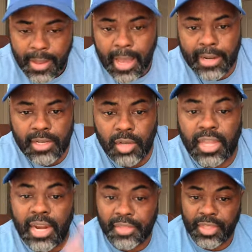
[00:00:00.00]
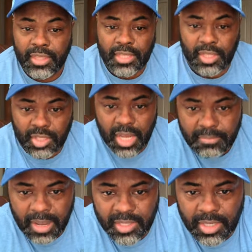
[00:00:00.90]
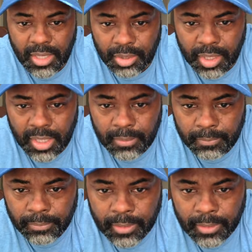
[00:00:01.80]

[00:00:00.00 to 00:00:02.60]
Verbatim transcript: I didn't know that. I think that's a state by state thing.